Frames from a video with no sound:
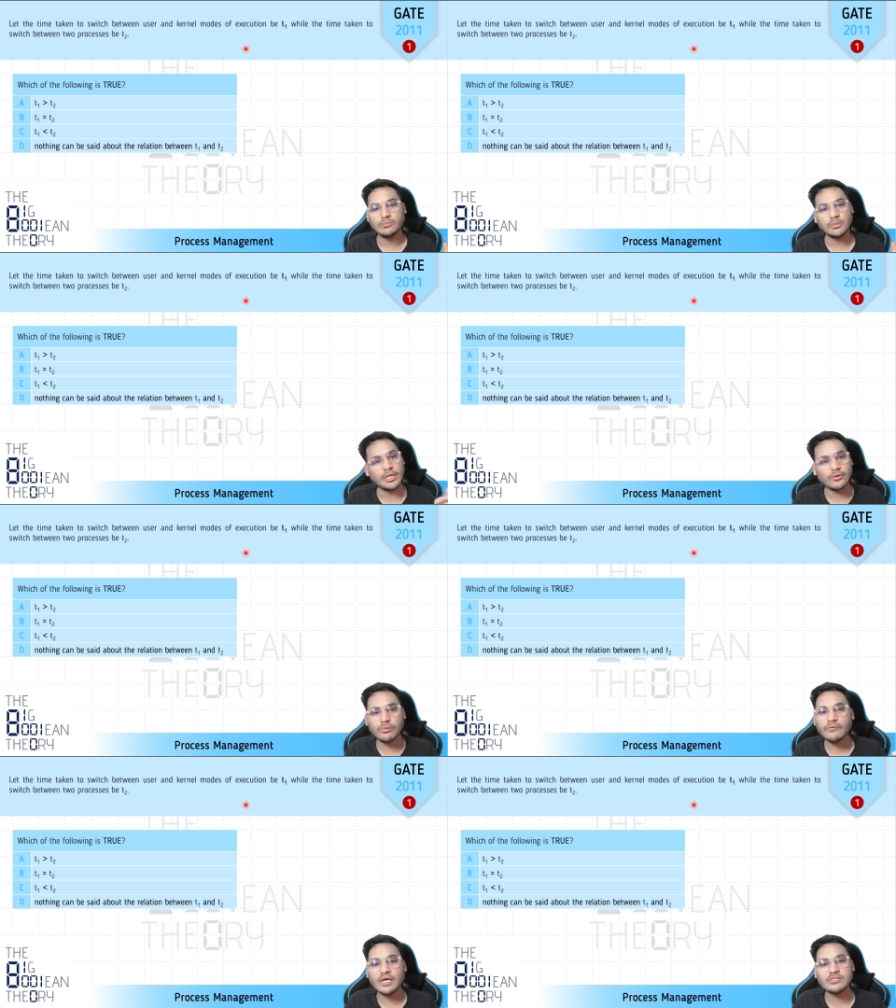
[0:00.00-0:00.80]
it could be
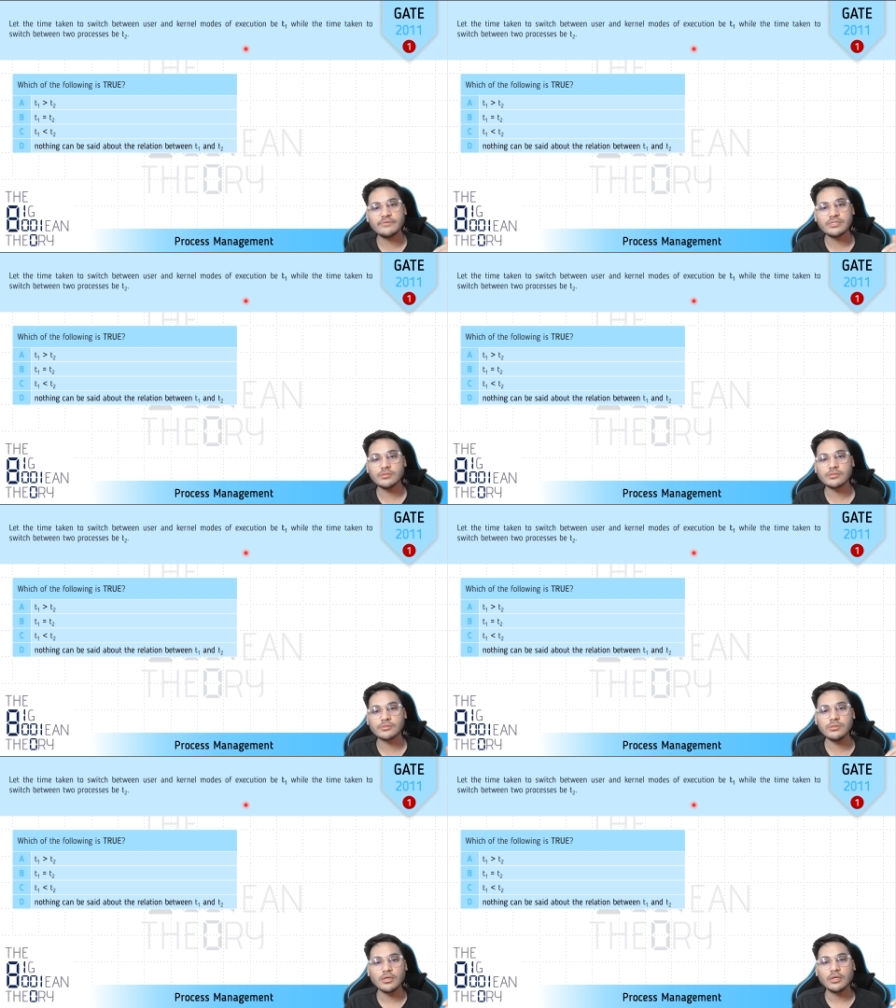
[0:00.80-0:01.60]
vice versa
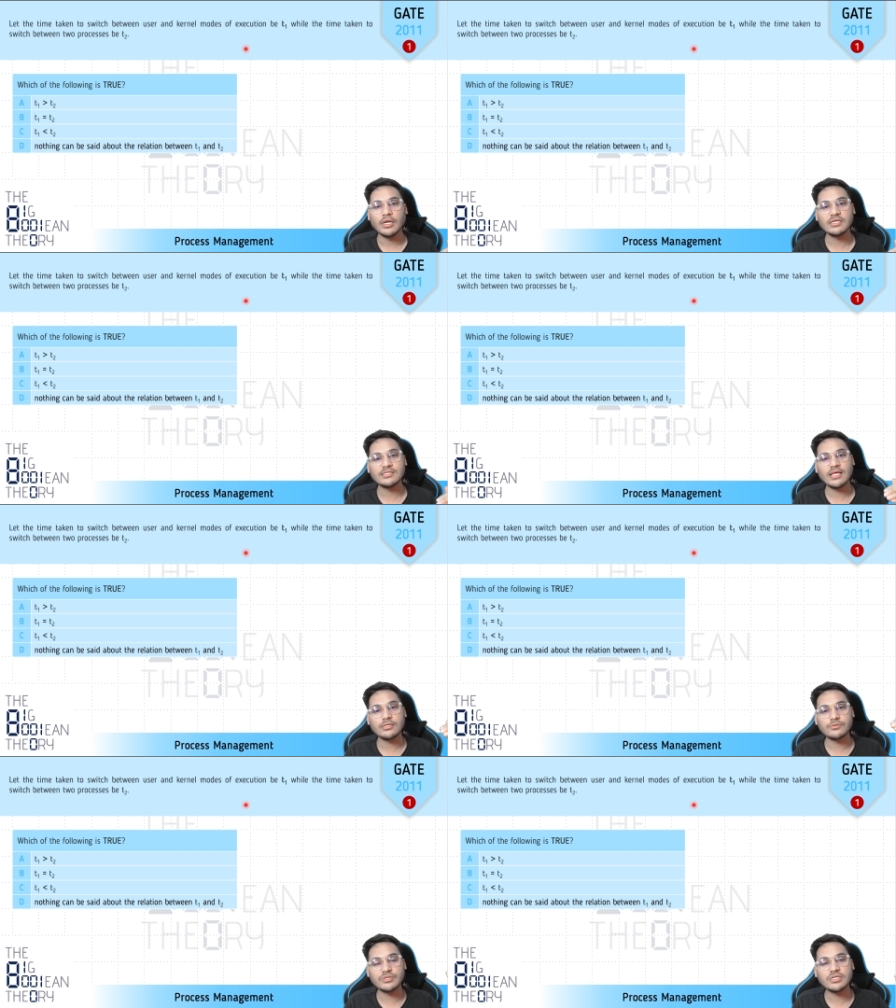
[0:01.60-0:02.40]
also. It is like
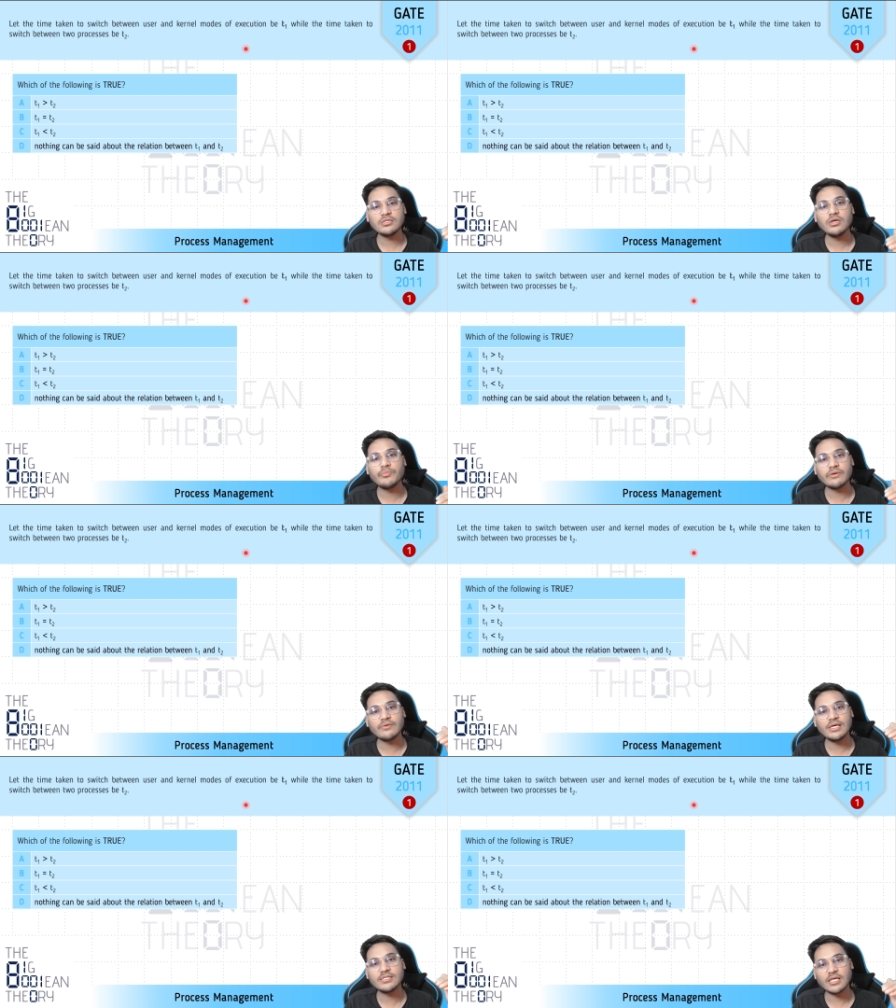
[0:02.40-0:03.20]
switching the
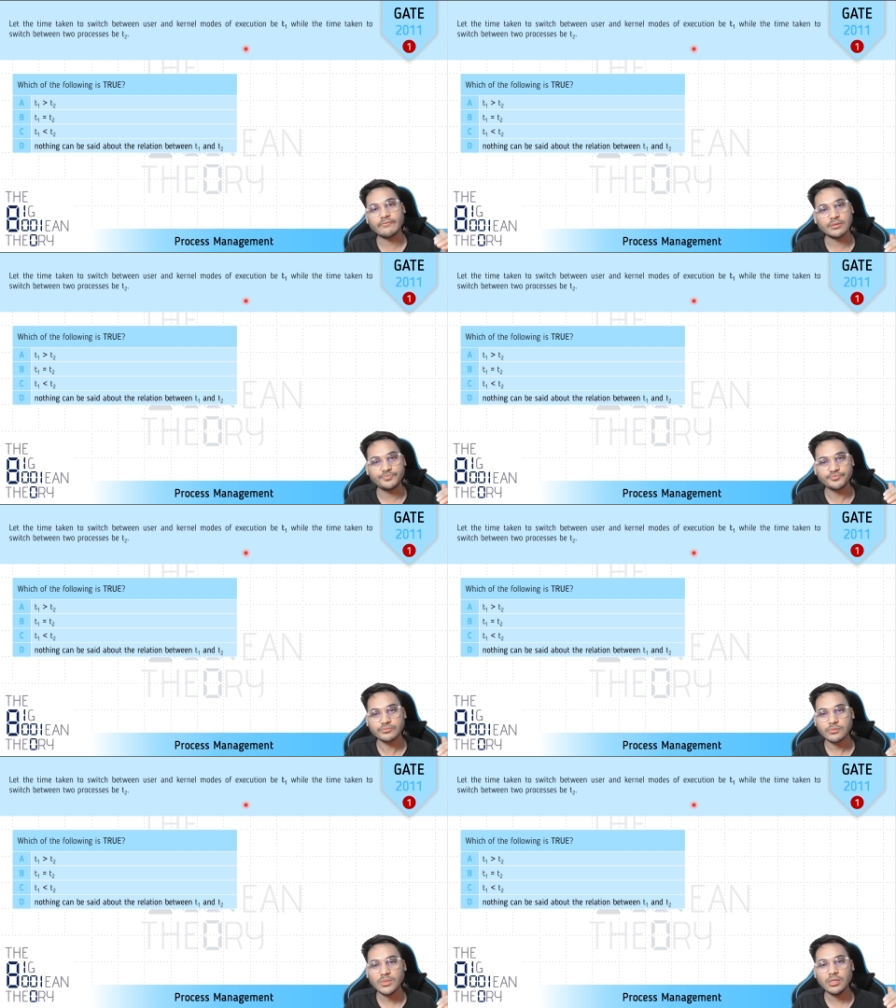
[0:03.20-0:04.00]
privilege level,
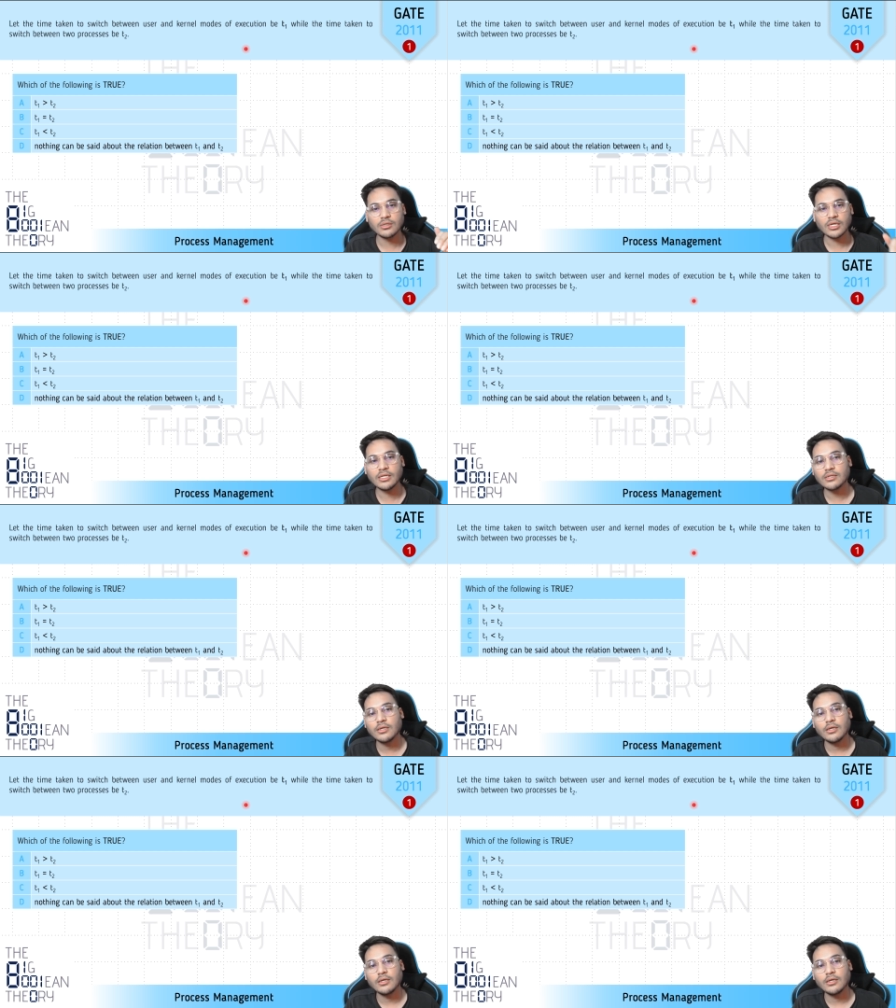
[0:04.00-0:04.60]
right?